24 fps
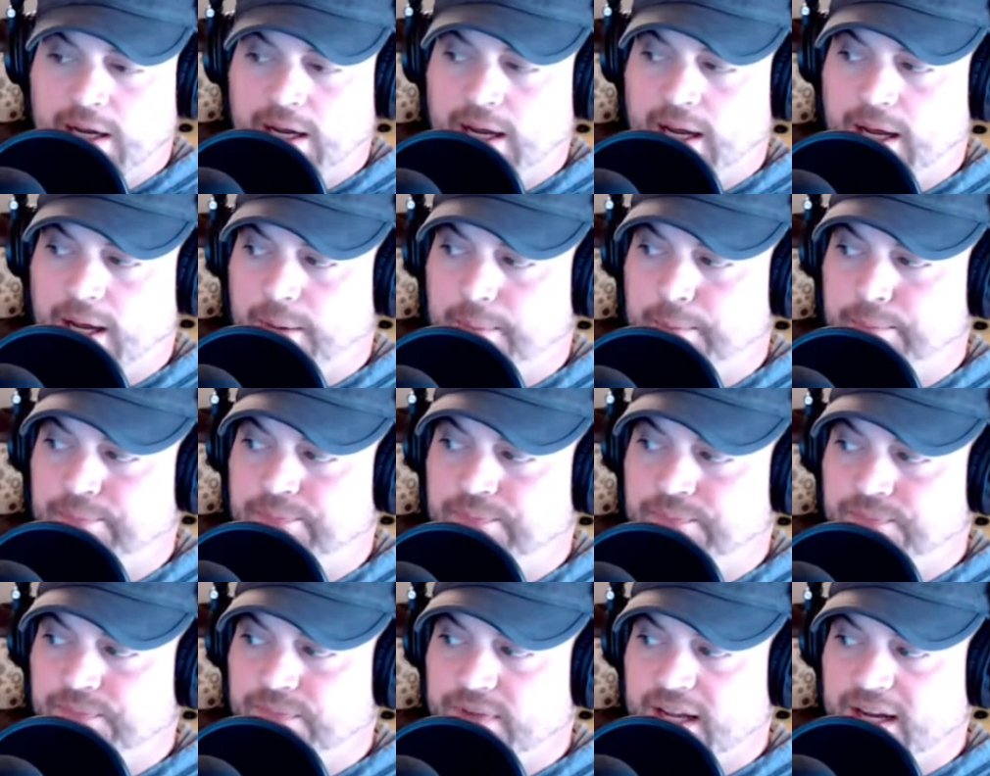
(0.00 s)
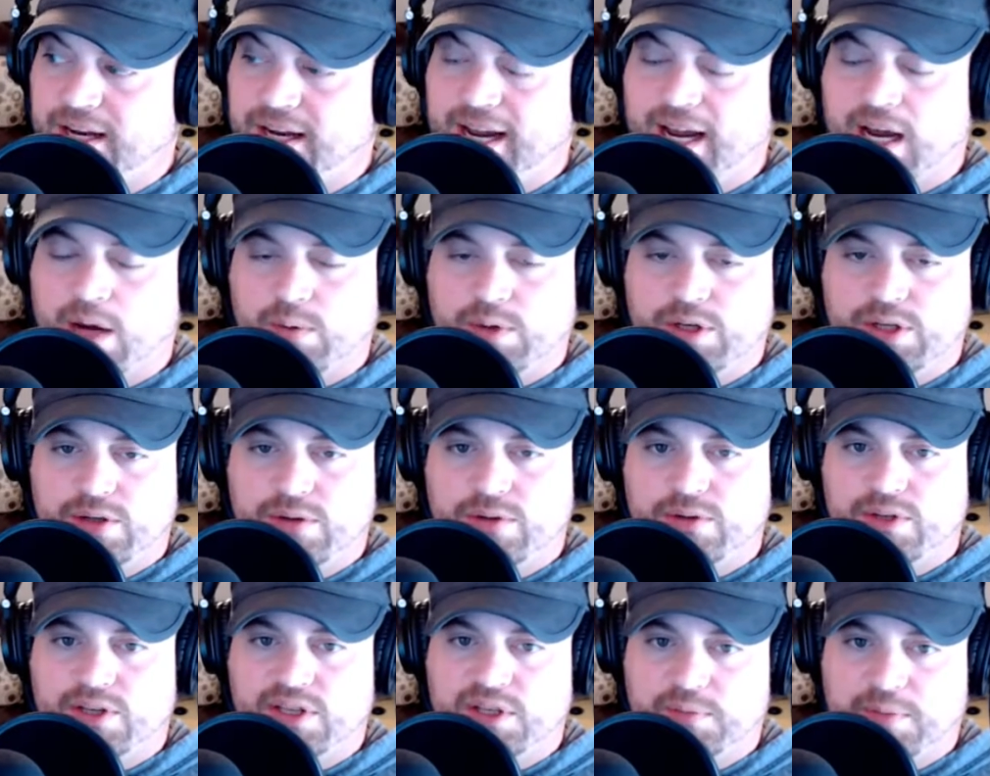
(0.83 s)
and how we
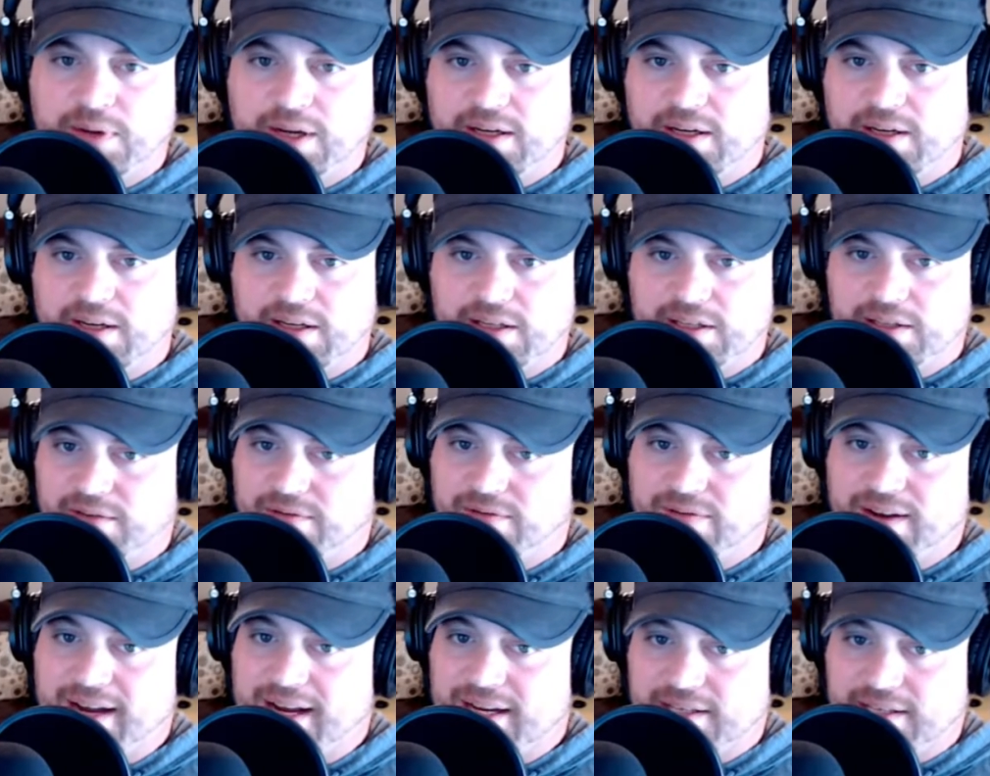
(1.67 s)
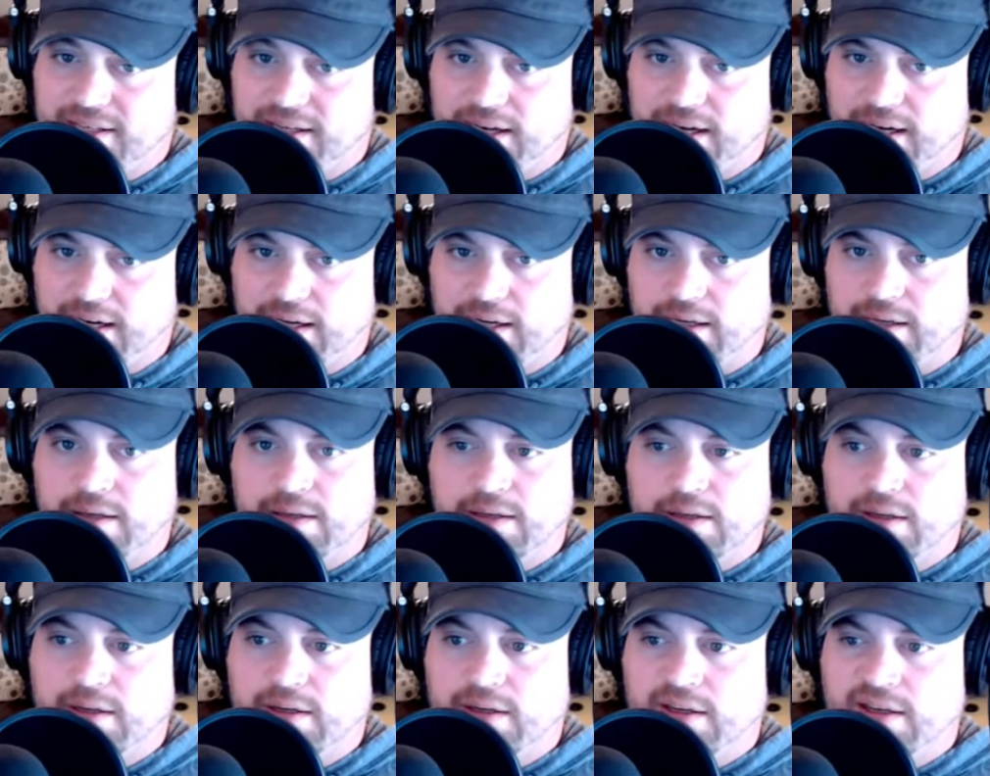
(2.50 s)
choose to spend it is a fascinating
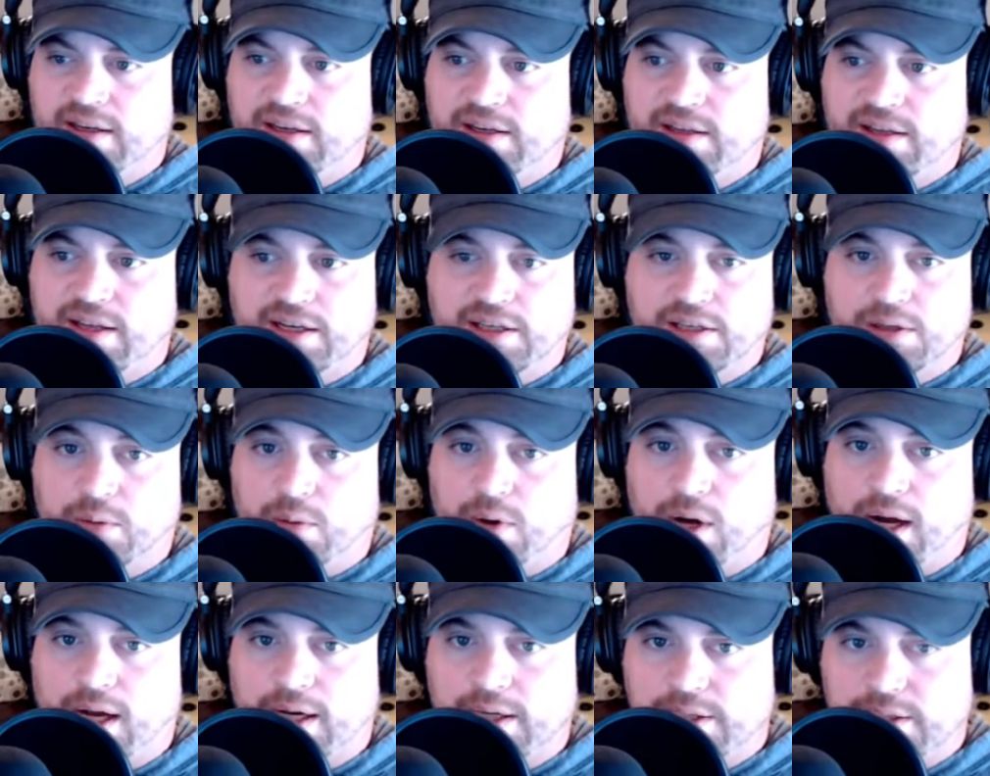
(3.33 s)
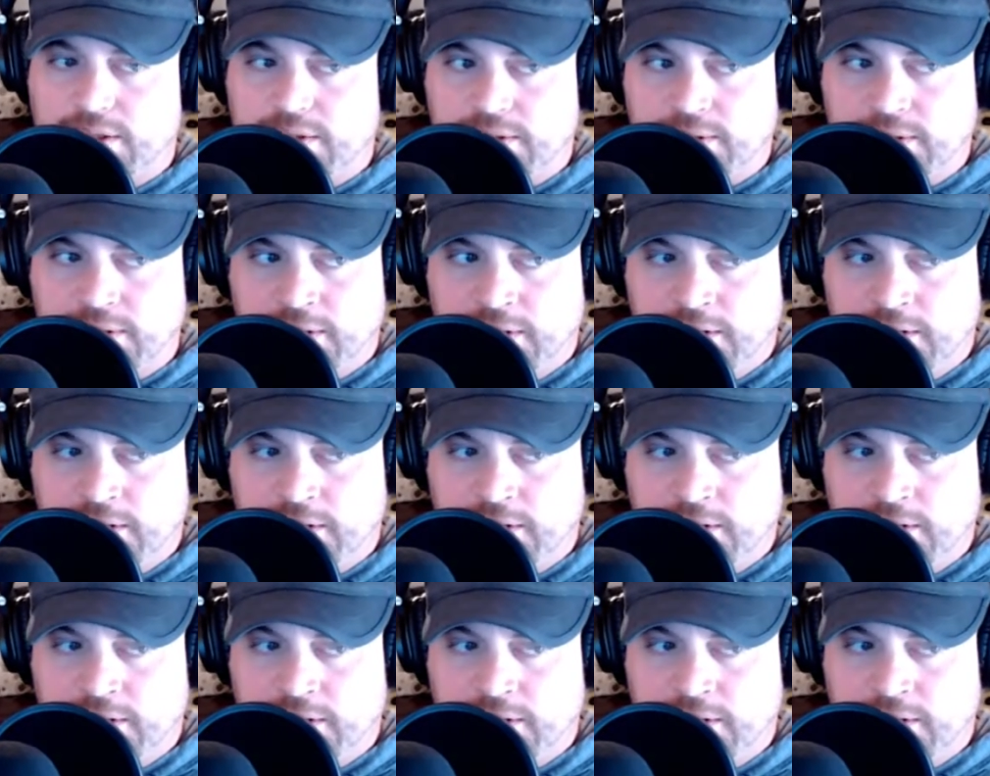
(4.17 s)
thing to watch.